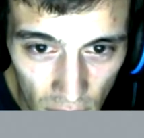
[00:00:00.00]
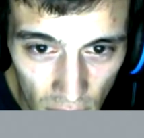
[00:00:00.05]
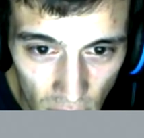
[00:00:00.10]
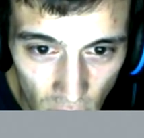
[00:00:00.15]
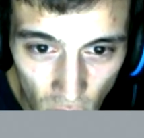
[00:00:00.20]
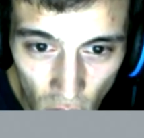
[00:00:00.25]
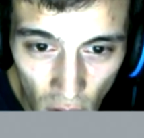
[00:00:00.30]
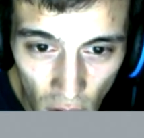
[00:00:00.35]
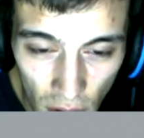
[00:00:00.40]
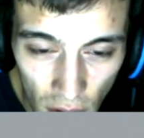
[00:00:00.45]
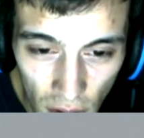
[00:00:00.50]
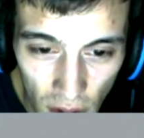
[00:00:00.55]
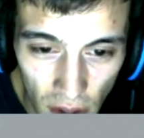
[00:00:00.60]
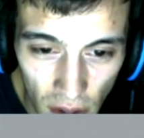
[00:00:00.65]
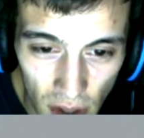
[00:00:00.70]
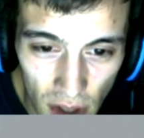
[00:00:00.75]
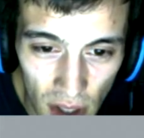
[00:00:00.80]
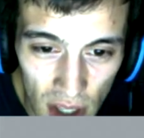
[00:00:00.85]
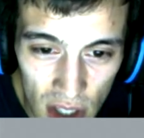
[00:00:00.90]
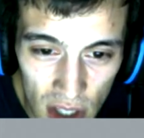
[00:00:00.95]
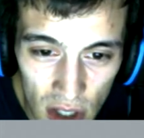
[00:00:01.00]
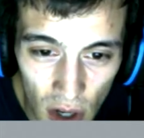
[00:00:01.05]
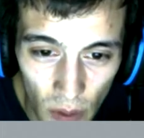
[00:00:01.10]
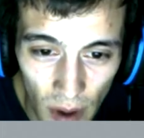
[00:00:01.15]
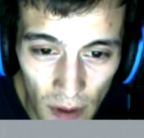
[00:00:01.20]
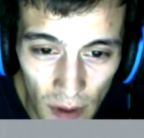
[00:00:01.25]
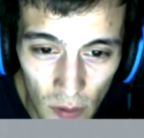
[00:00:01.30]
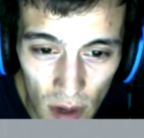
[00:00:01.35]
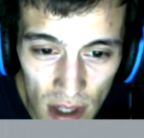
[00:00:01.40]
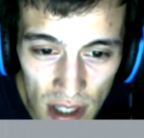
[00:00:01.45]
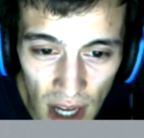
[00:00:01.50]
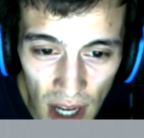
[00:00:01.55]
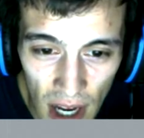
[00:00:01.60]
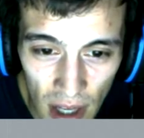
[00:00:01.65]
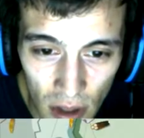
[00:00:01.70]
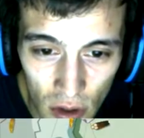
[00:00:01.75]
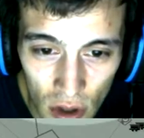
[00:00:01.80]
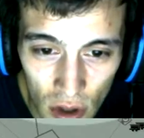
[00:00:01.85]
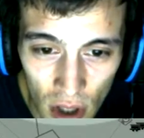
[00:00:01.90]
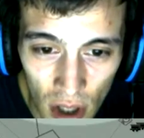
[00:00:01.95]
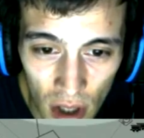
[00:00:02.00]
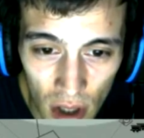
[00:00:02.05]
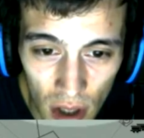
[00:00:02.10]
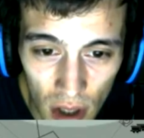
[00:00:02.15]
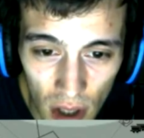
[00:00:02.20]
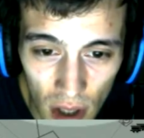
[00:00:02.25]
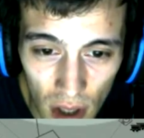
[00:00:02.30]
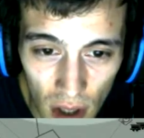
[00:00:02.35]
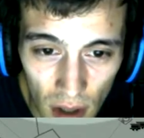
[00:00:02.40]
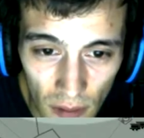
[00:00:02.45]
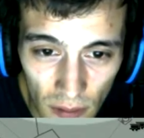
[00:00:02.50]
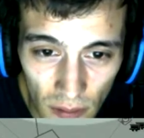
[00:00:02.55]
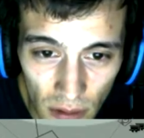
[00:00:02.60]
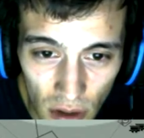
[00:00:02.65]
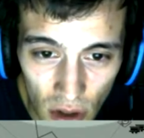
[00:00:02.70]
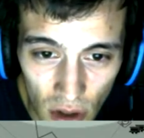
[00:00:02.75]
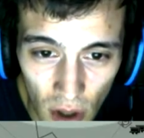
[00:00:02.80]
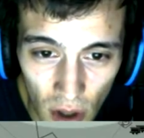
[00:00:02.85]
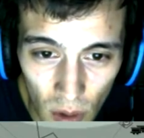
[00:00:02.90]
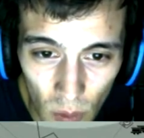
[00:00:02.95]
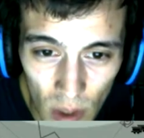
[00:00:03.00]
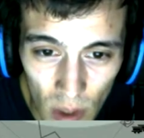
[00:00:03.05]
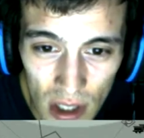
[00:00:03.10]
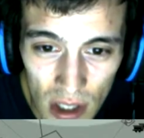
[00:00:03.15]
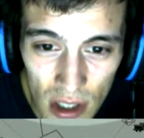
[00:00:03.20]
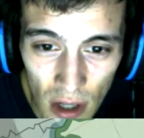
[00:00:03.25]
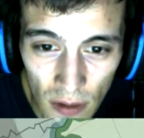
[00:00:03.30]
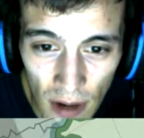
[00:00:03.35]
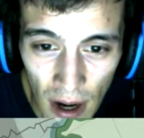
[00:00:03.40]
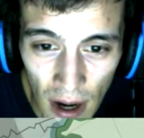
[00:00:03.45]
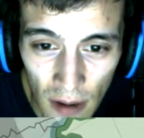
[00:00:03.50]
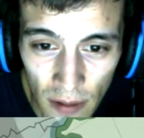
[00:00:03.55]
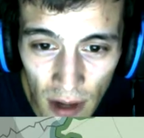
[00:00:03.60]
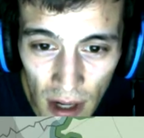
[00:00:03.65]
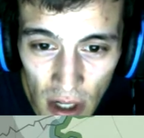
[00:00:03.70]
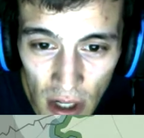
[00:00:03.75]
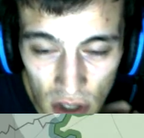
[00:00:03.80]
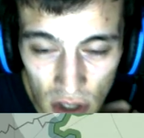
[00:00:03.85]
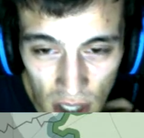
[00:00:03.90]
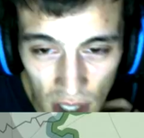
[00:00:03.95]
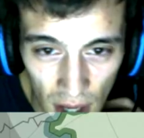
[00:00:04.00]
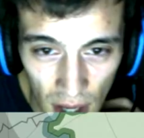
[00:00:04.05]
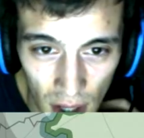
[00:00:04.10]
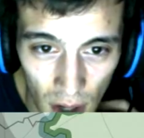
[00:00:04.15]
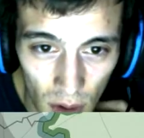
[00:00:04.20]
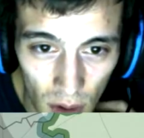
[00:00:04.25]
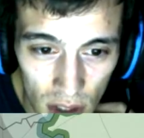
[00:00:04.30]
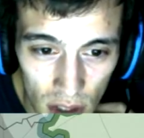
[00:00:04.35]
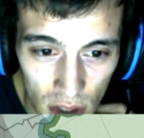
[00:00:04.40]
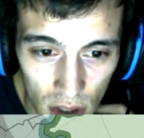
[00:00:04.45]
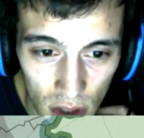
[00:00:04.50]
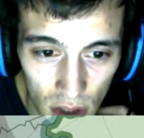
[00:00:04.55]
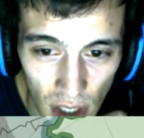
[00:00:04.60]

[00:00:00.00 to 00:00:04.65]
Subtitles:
You can't. There's no way if we attack, you can't win yourself out of it unless you get a coalition.